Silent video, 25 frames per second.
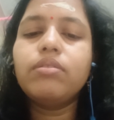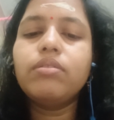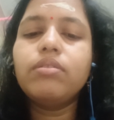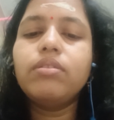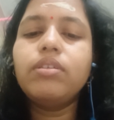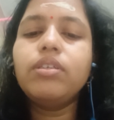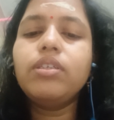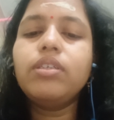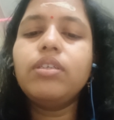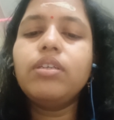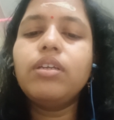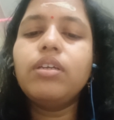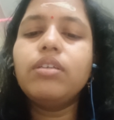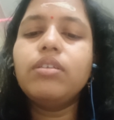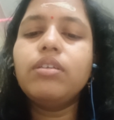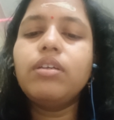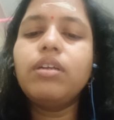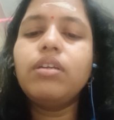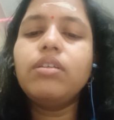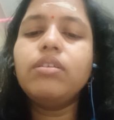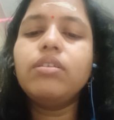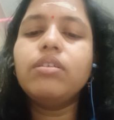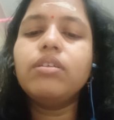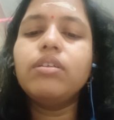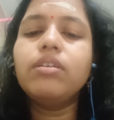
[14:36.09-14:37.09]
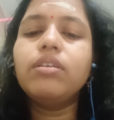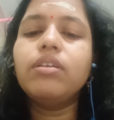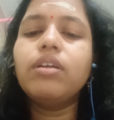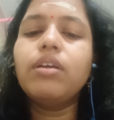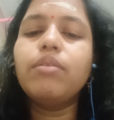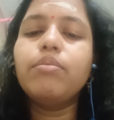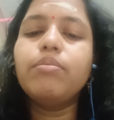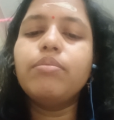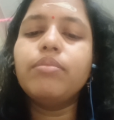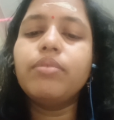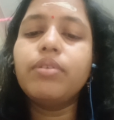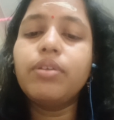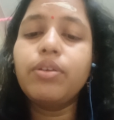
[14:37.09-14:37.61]
This results in
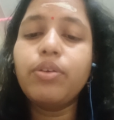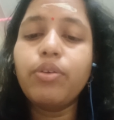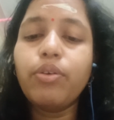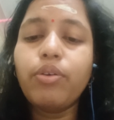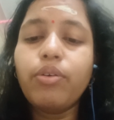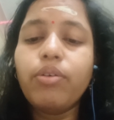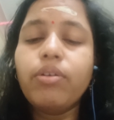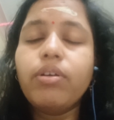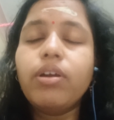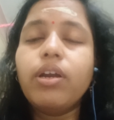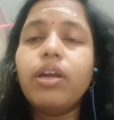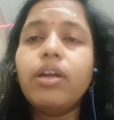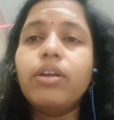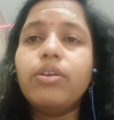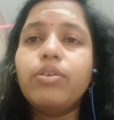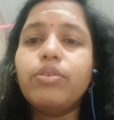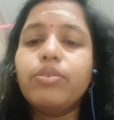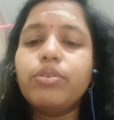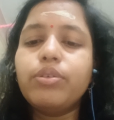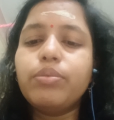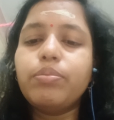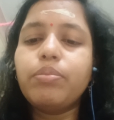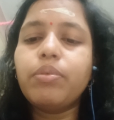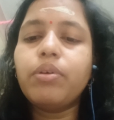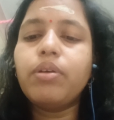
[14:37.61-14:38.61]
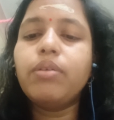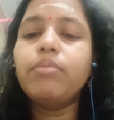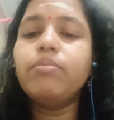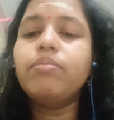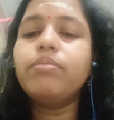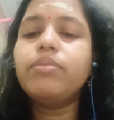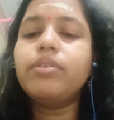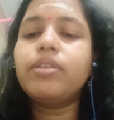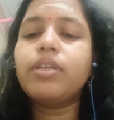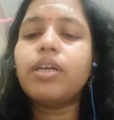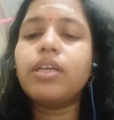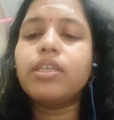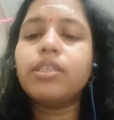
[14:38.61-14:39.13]
embryo
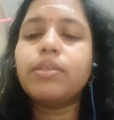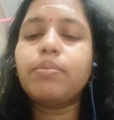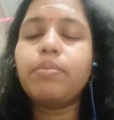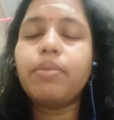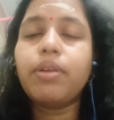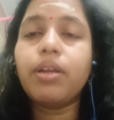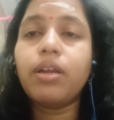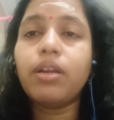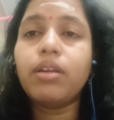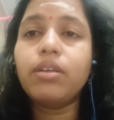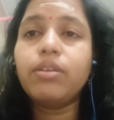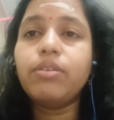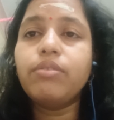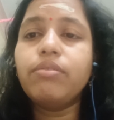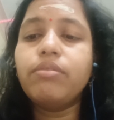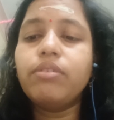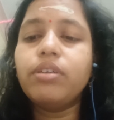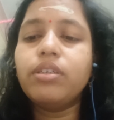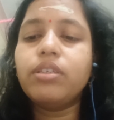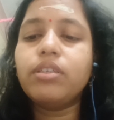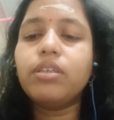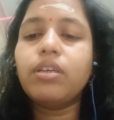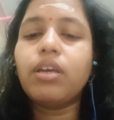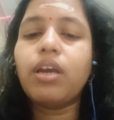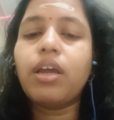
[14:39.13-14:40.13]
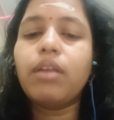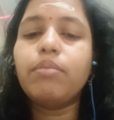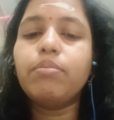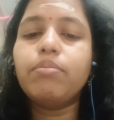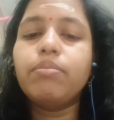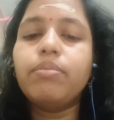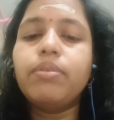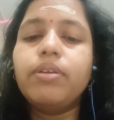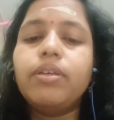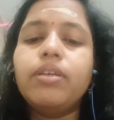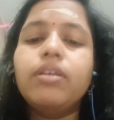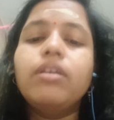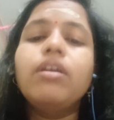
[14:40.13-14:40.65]
endosperm transplant which can
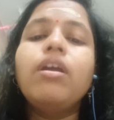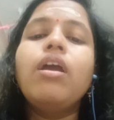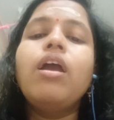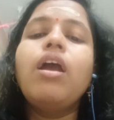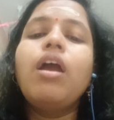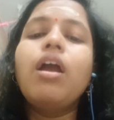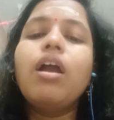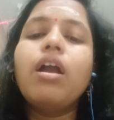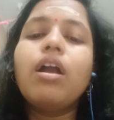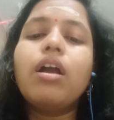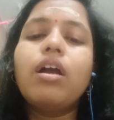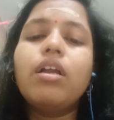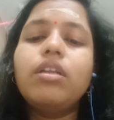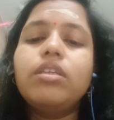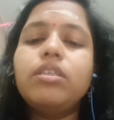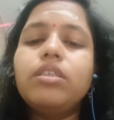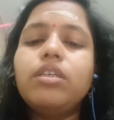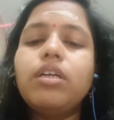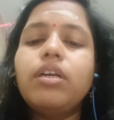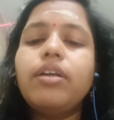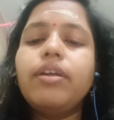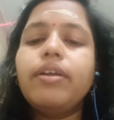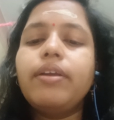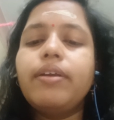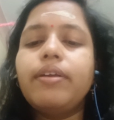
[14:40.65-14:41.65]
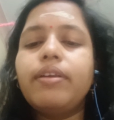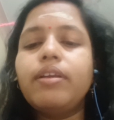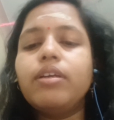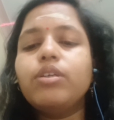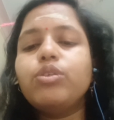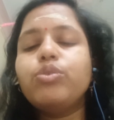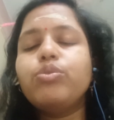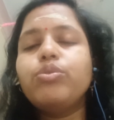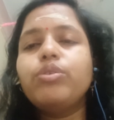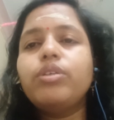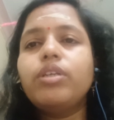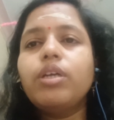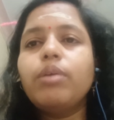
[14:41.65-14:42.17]
be cultured in a
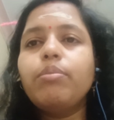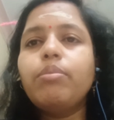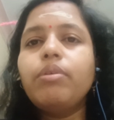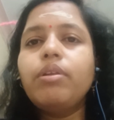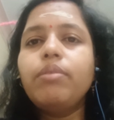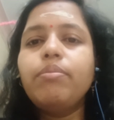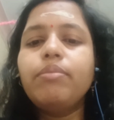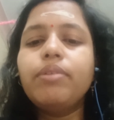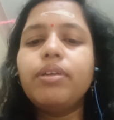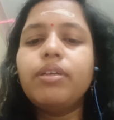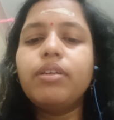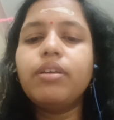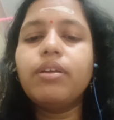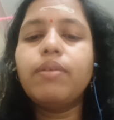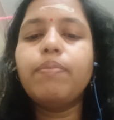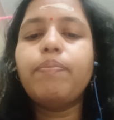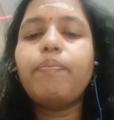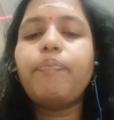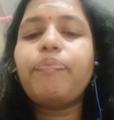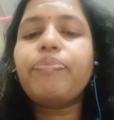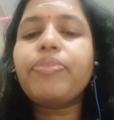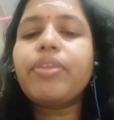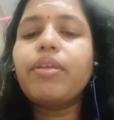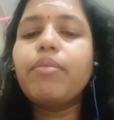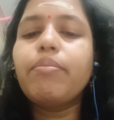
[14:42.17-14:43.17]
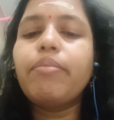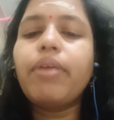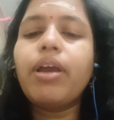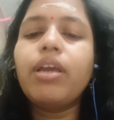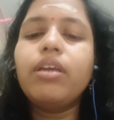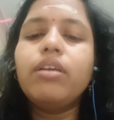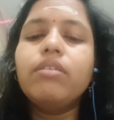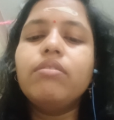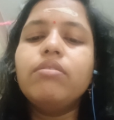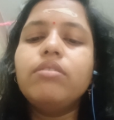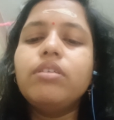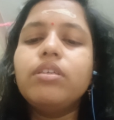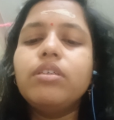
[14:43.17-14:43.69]
suitable medium. By
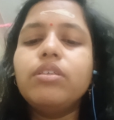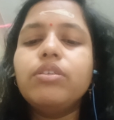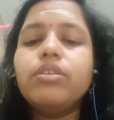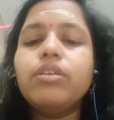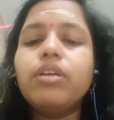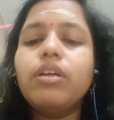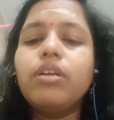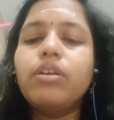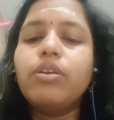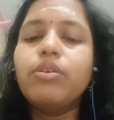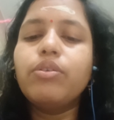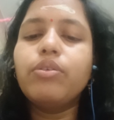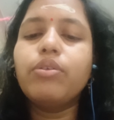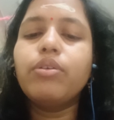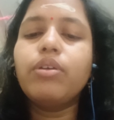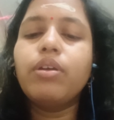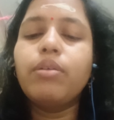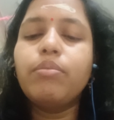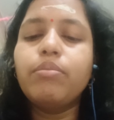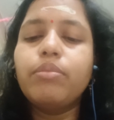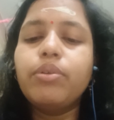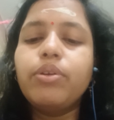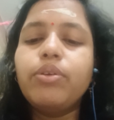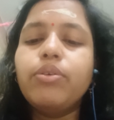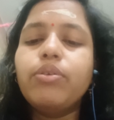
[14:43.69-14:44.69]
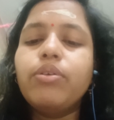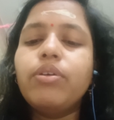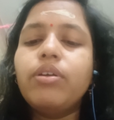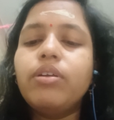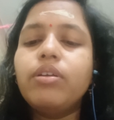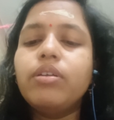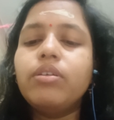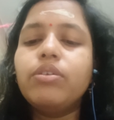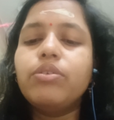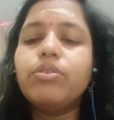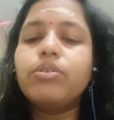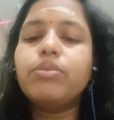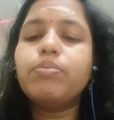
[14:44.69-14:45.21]
using embryo
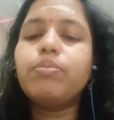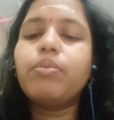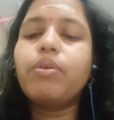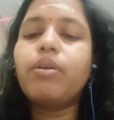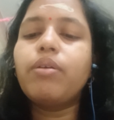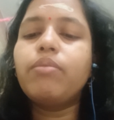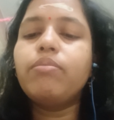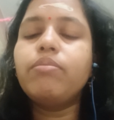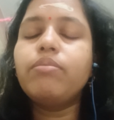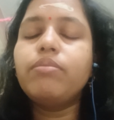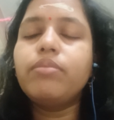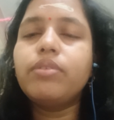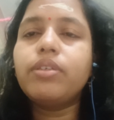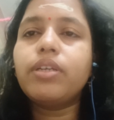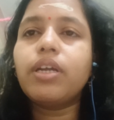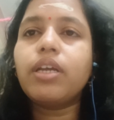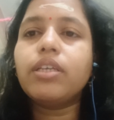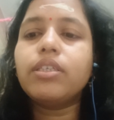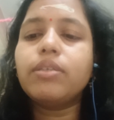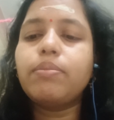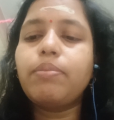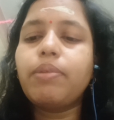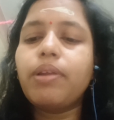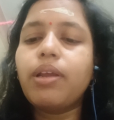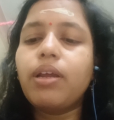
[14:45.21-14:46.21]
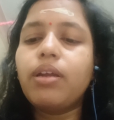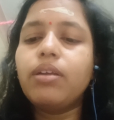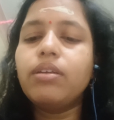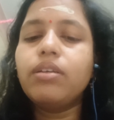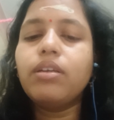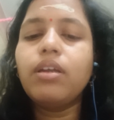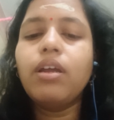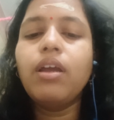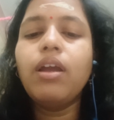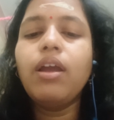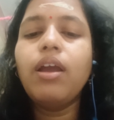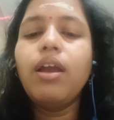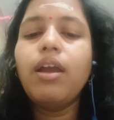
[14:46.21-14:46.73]
endosperm
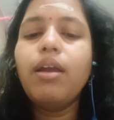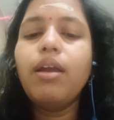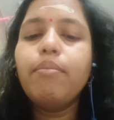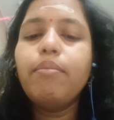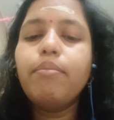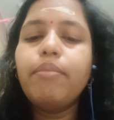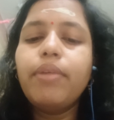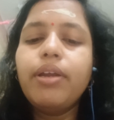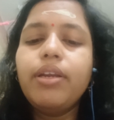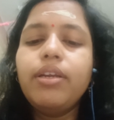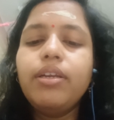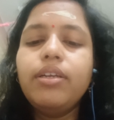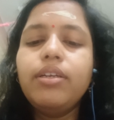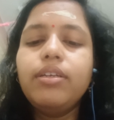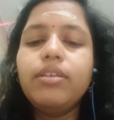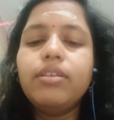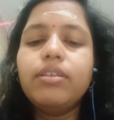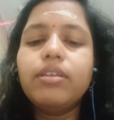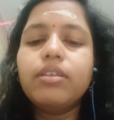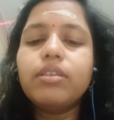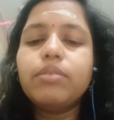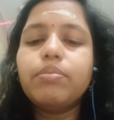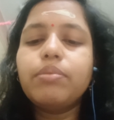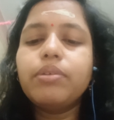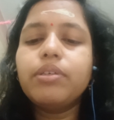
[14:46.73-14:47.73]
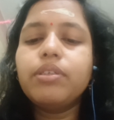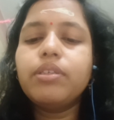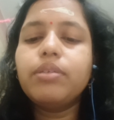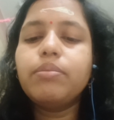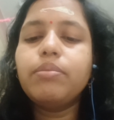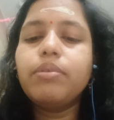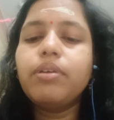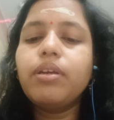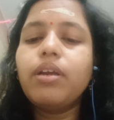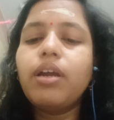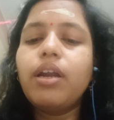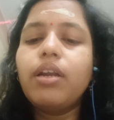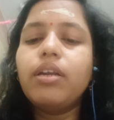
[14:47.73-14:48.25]
transplant, Many
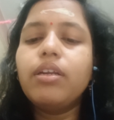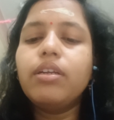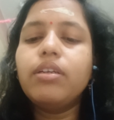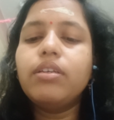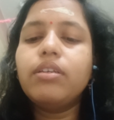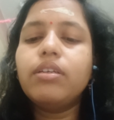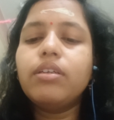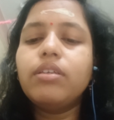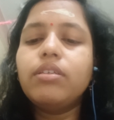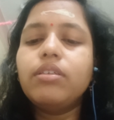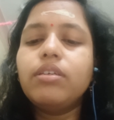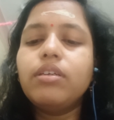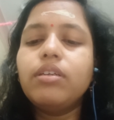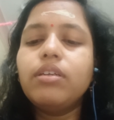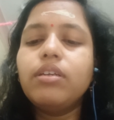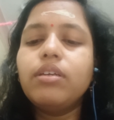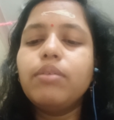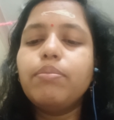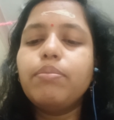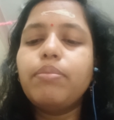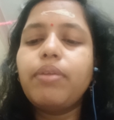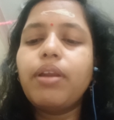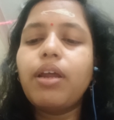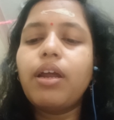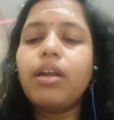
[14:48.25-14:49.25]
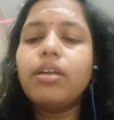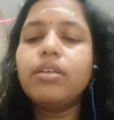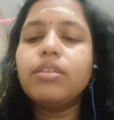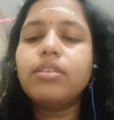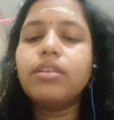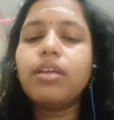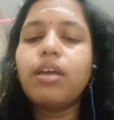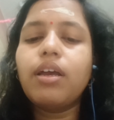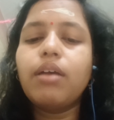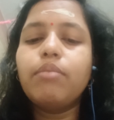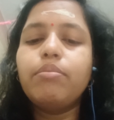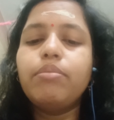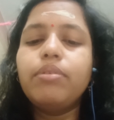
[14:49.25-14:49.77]
interspecific and intergenic plants
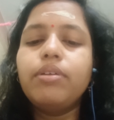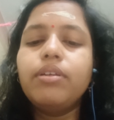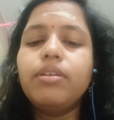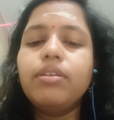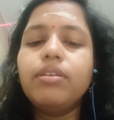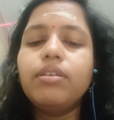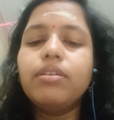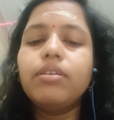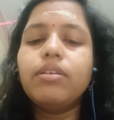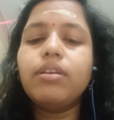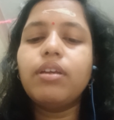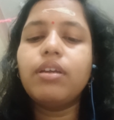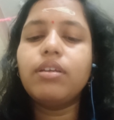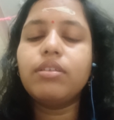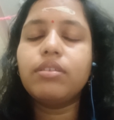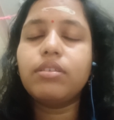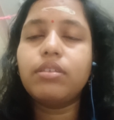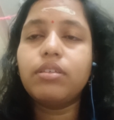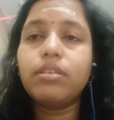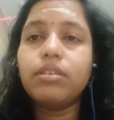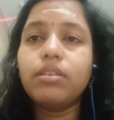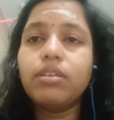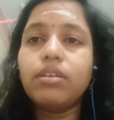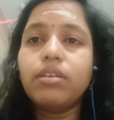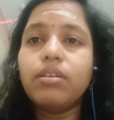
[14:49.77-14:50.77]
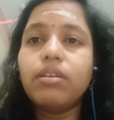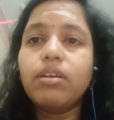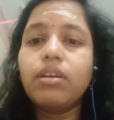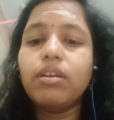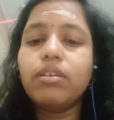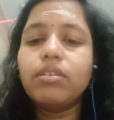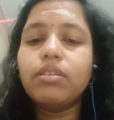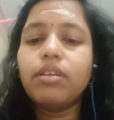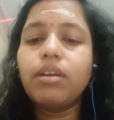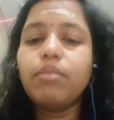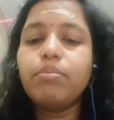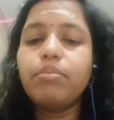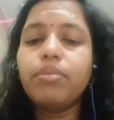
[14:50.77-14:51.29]
have been raised.
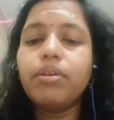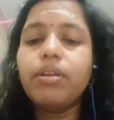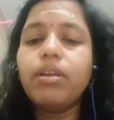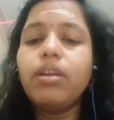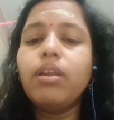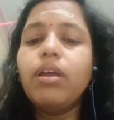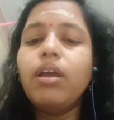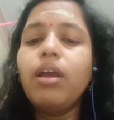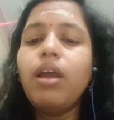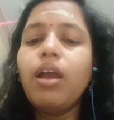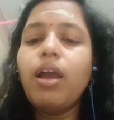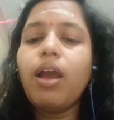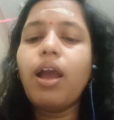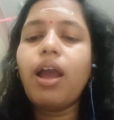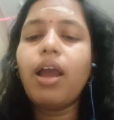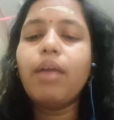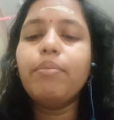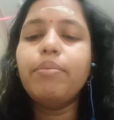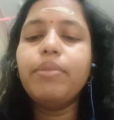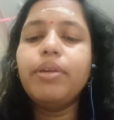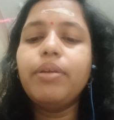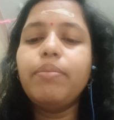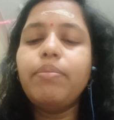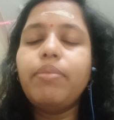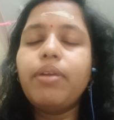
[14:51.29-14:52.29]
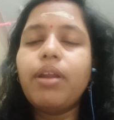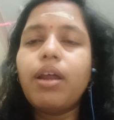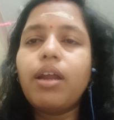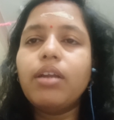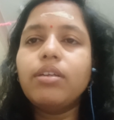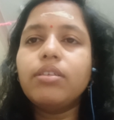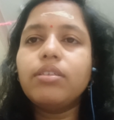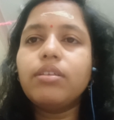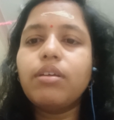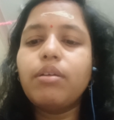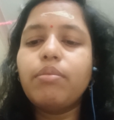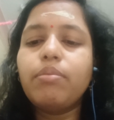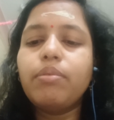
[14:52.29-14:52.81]
Example, hybrid
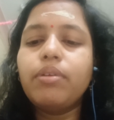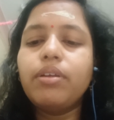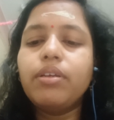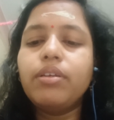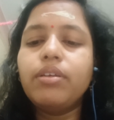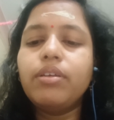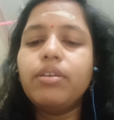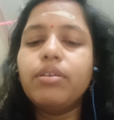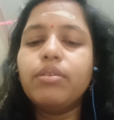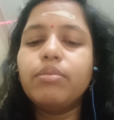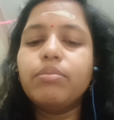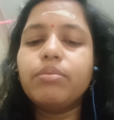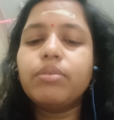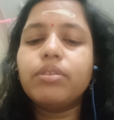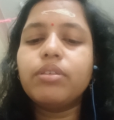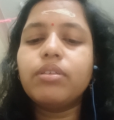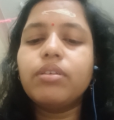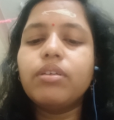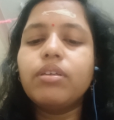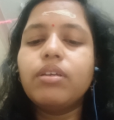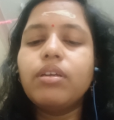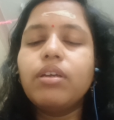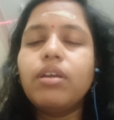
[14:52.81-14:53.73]
plants of legumes.